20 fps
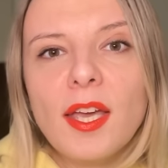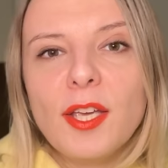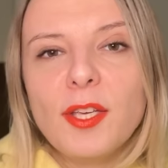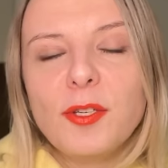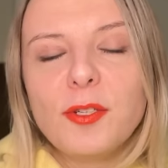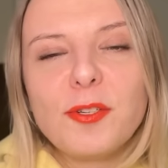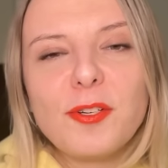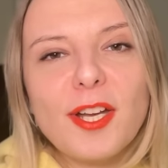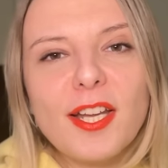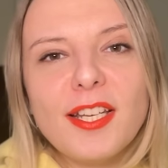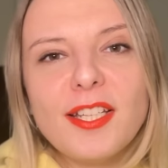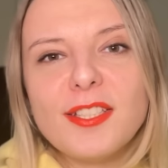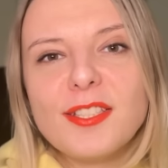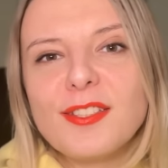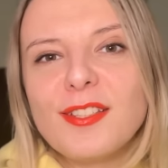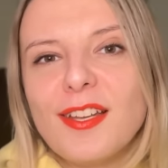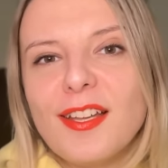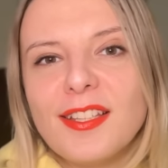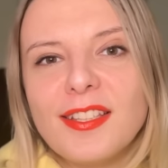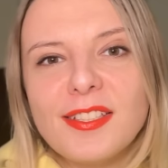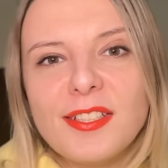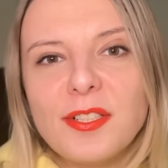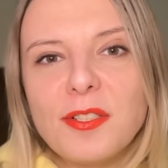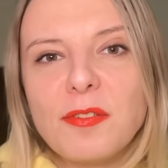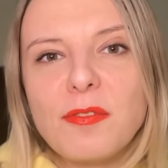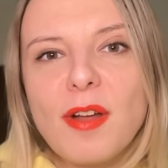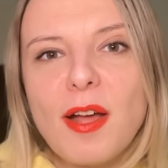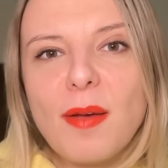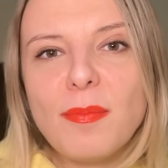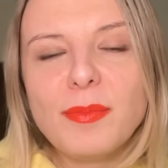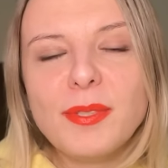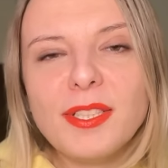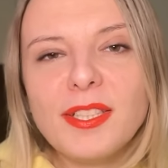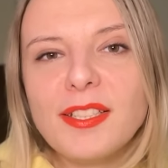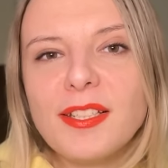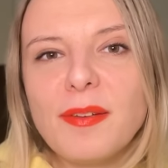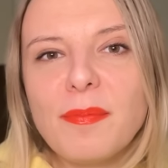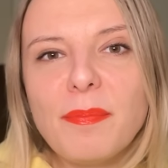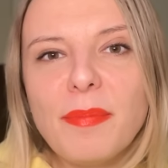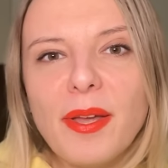Ukraine is not corrupt in
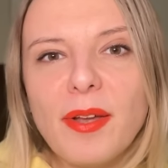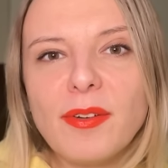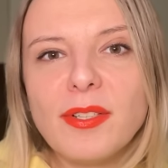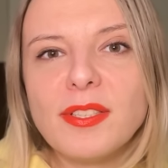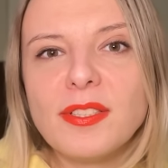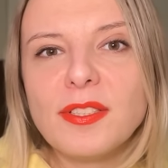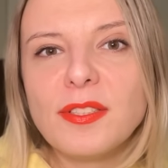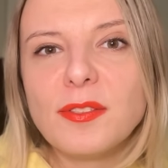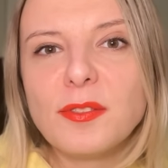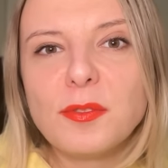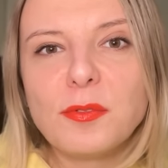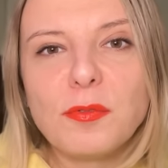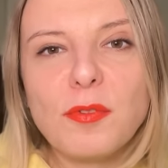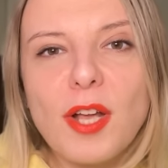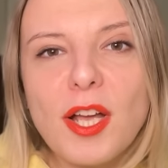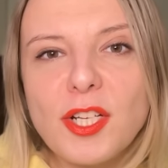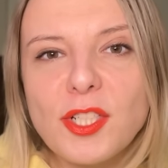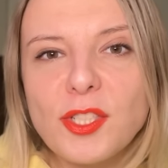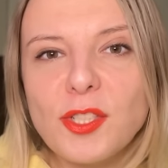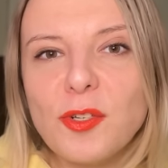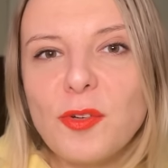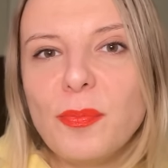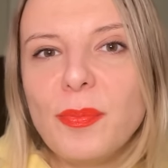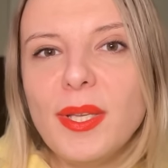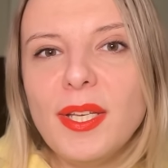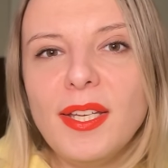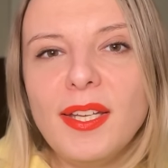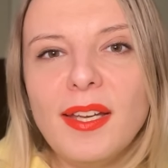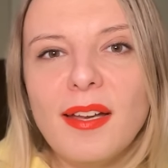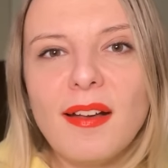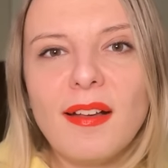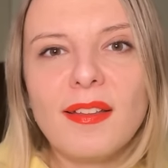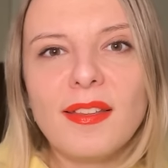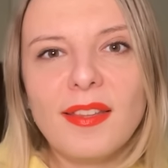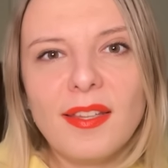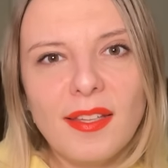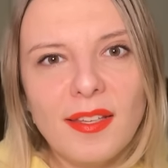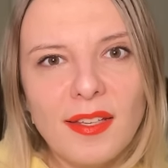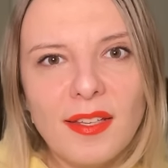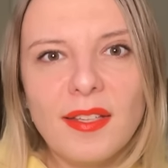comparison to Russia or many
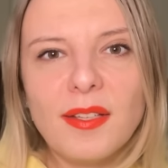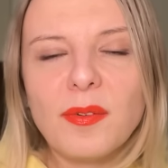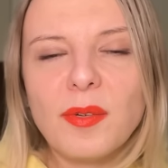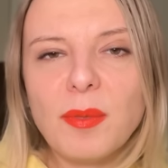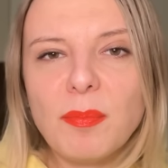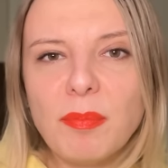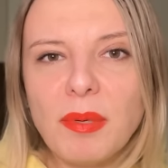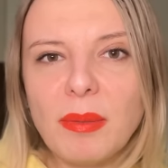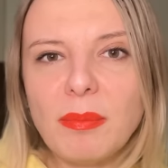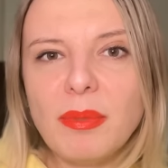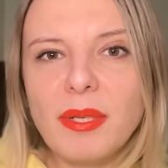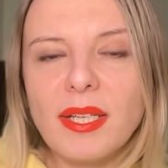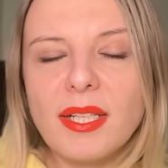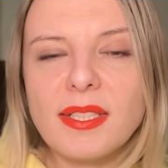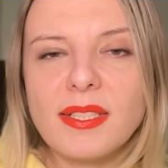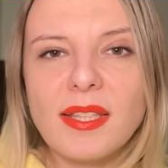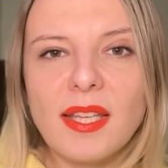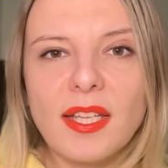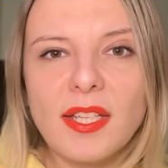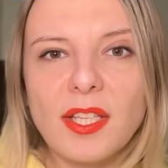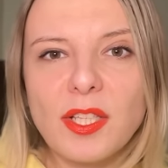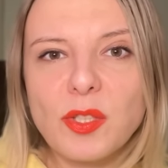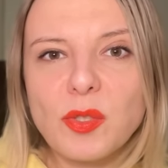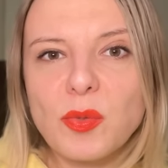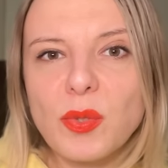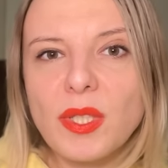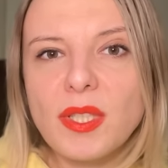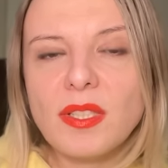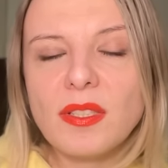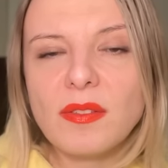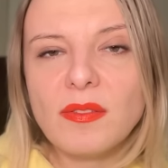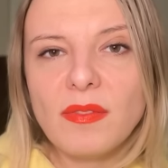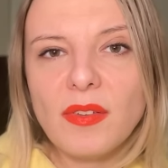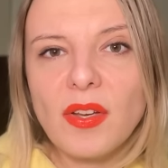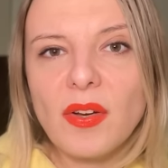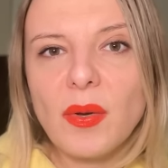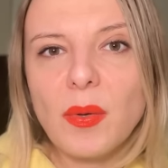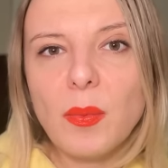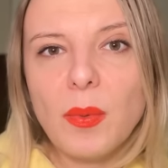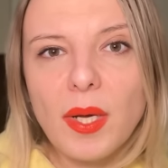other republics that are treated
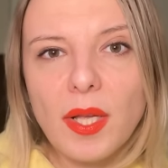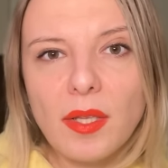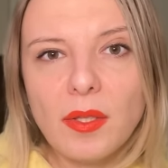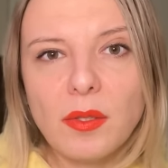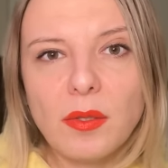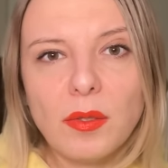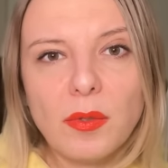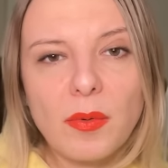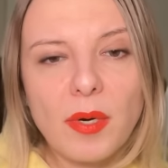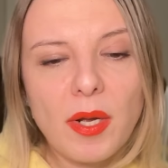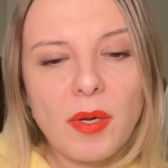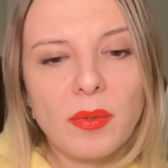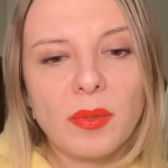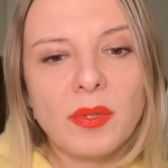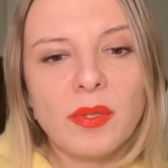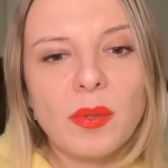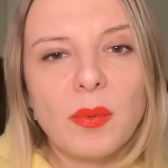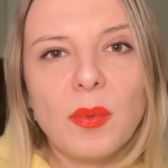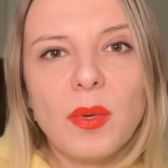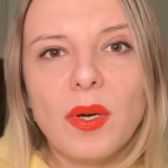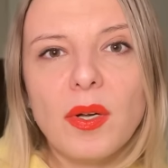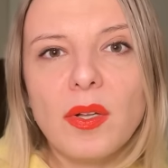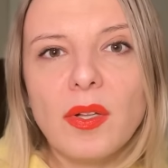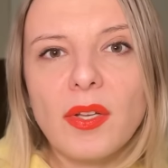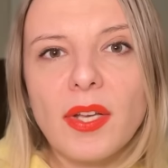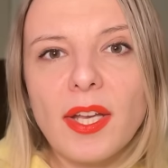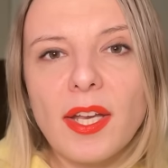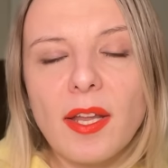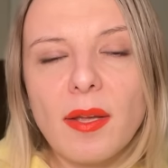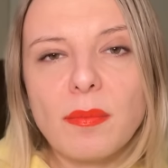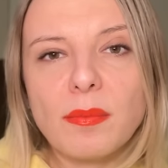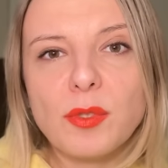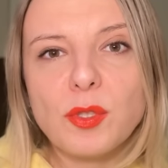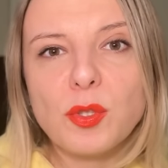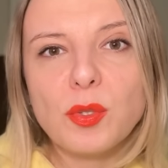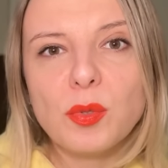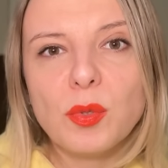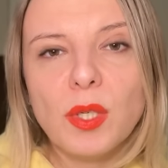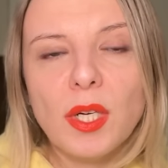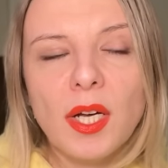very well all around the world. And I'm
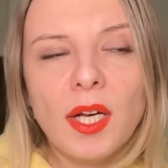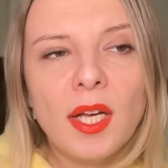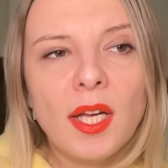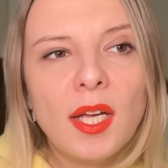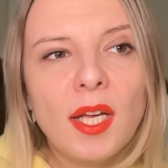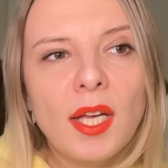sure